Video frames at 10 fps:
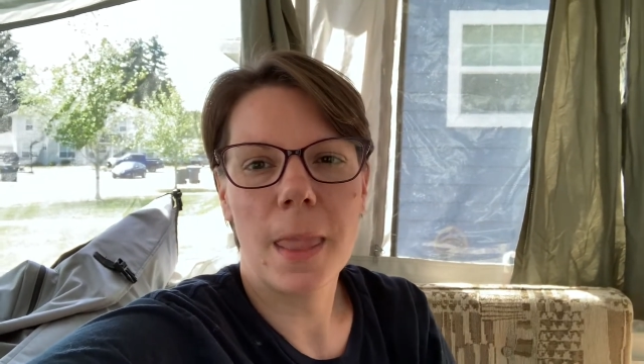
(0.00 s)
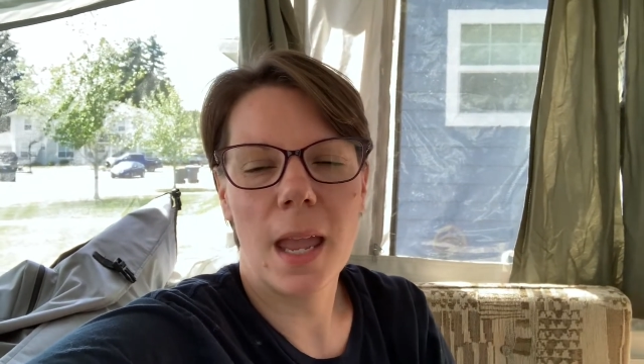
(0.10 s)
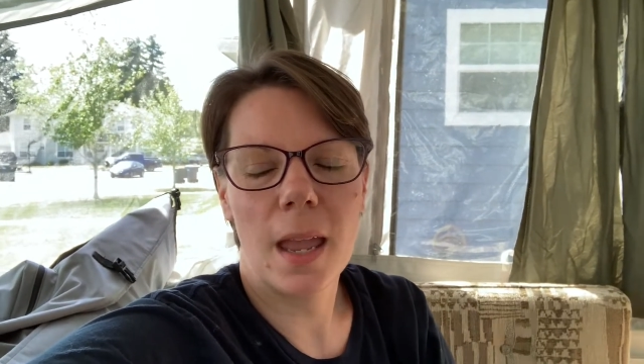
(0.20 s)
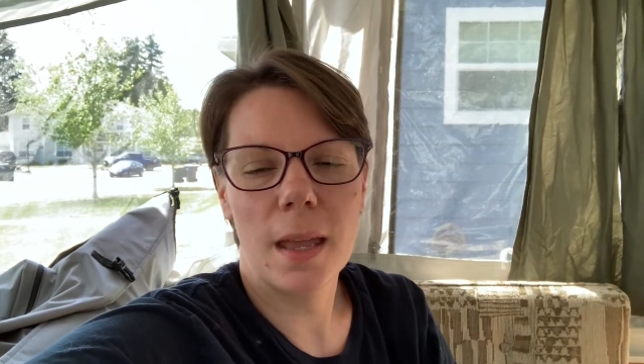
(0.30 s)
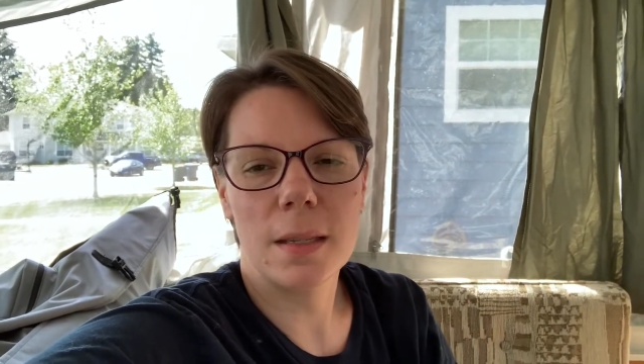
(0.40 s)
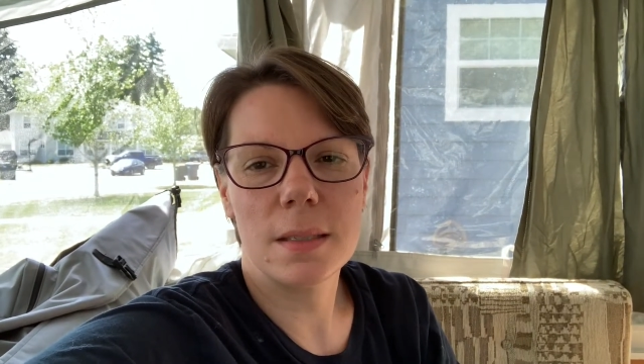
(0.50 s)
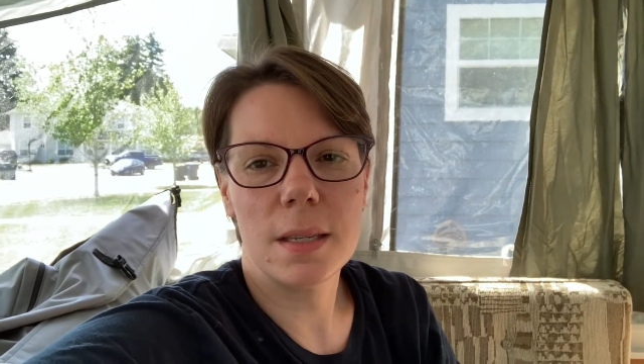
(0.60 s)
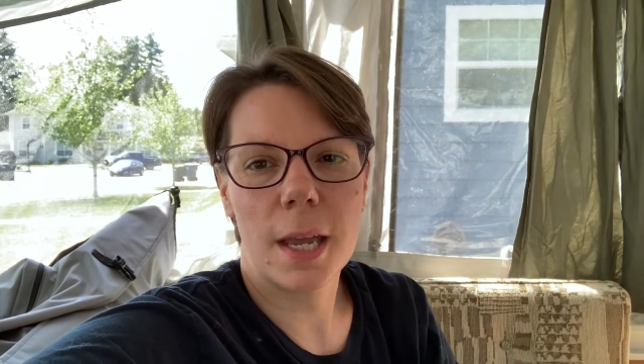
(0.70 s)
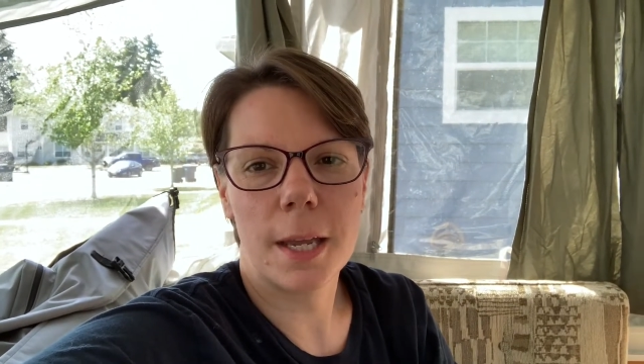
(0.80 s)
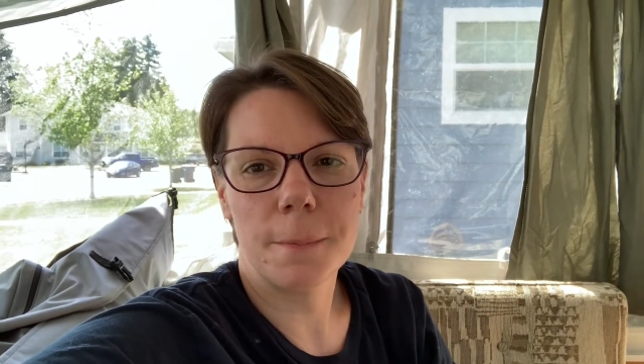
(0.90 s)
And
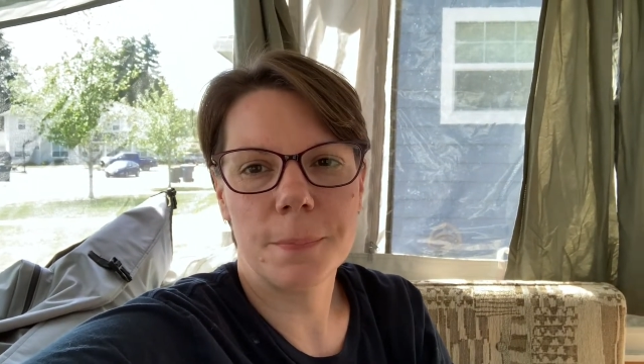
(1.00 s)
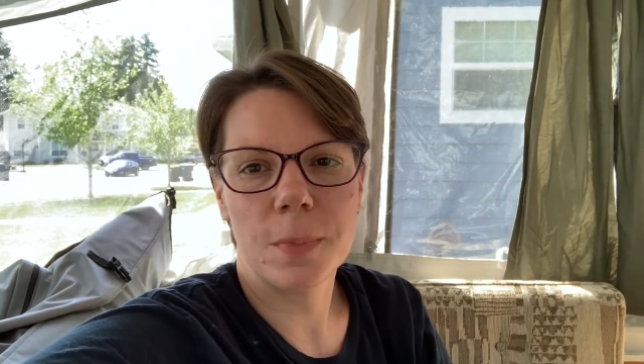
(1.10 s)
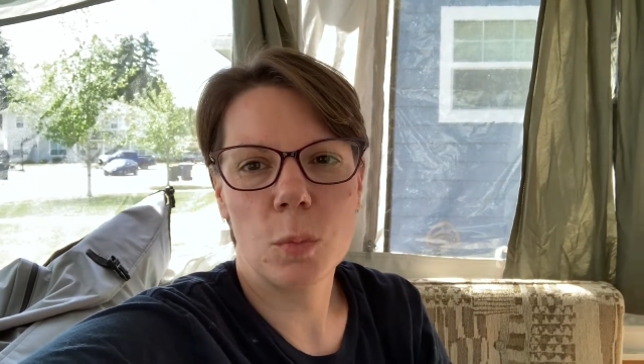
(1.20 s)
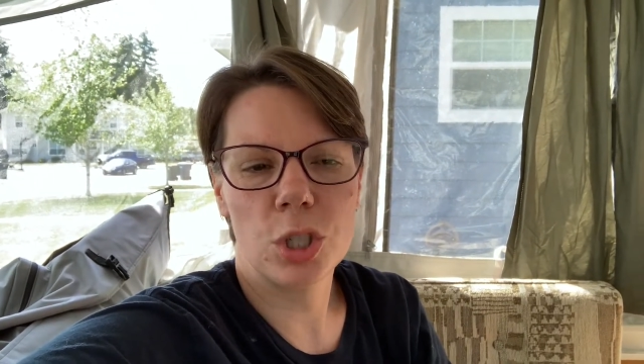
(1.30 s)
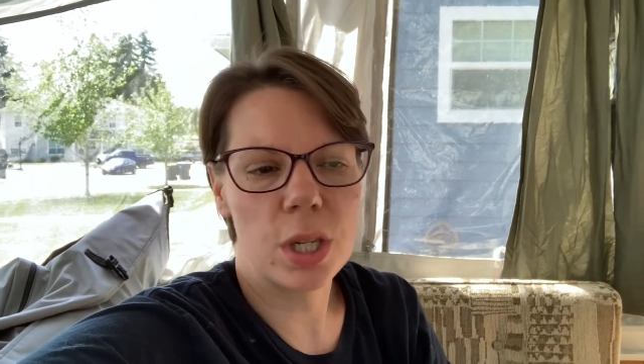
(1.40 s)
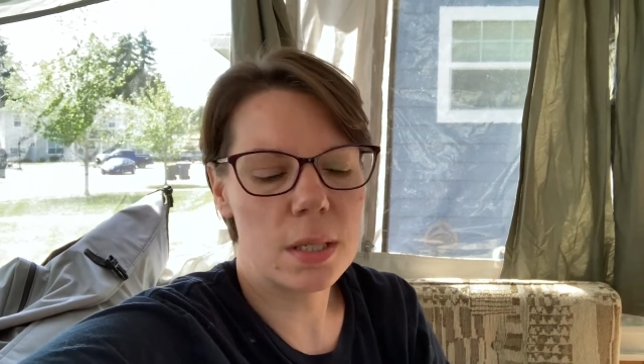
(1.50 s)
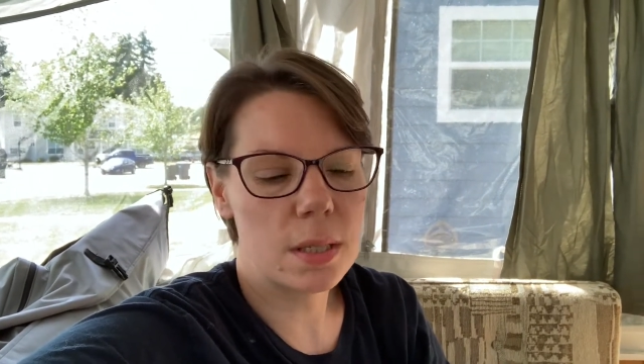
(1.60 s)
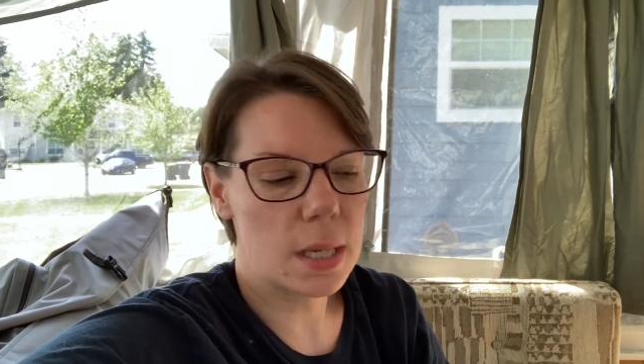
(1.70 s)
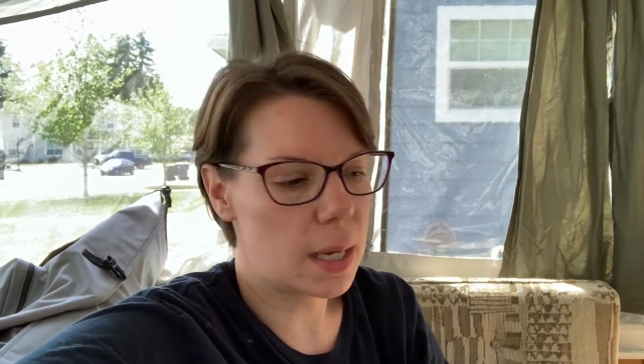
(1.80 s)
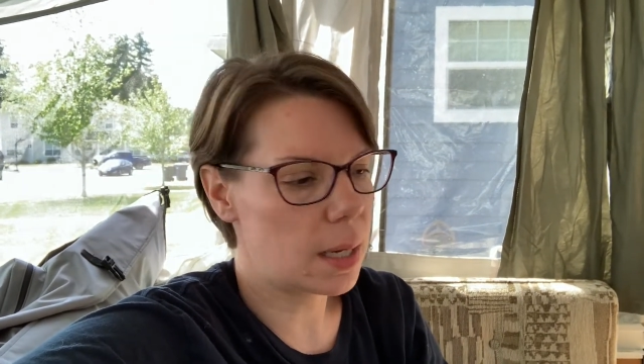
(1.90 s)
we're just,